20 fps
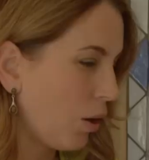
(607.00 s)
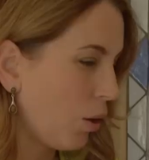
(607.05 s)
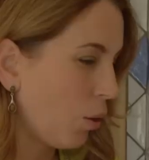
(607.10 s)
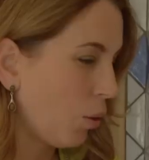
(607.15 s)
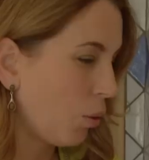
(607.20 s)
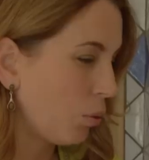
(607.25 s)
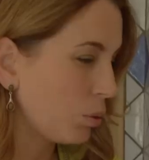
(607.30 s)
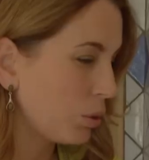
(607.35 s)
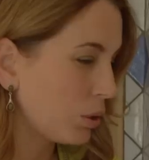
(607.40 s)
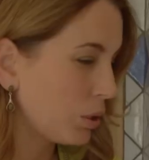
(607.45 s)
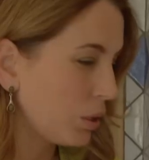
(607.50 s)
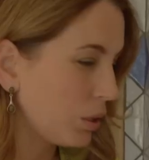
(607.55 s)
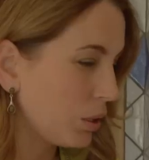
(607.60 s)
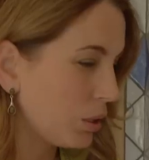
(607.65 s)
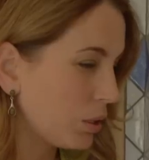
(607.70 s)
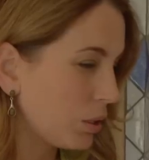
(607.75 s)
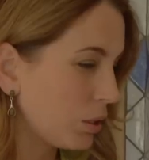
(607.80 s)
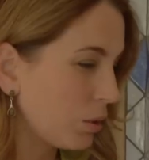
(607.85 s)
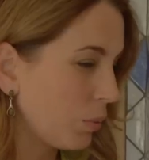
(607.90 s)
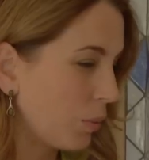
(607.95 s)

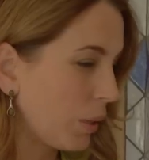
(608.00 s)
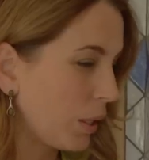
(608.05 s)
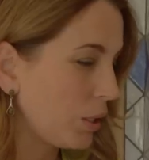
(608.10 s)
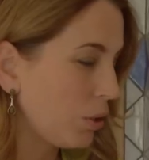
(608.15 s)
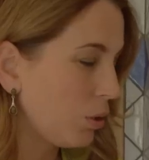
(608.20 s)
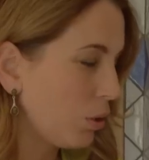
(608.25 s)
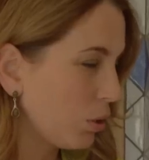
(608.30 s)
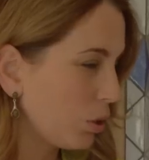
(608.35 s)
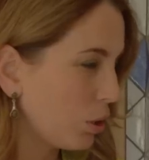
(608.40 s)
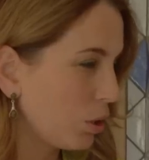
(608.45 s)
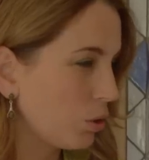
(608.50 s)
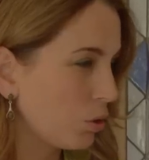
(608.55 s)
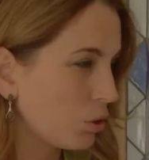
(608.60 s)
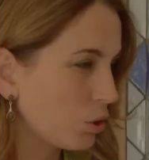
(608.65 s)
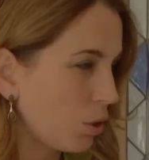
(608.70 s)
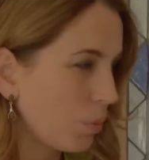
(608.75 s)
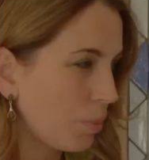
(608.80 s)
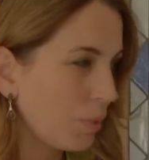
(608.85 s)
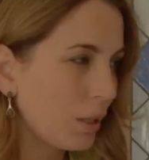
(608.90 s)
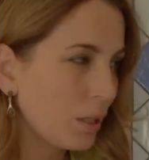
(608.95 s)
altered the way you look at your
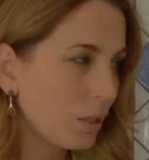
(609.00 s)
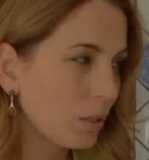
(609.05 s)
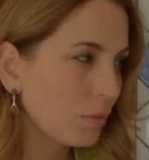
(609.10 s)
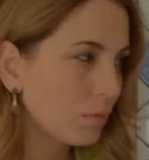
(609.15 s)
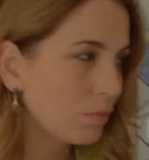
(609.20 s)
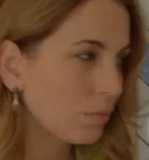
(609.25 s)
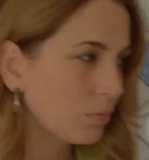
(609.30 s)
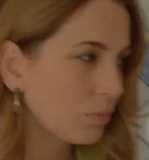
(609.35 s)
shopping?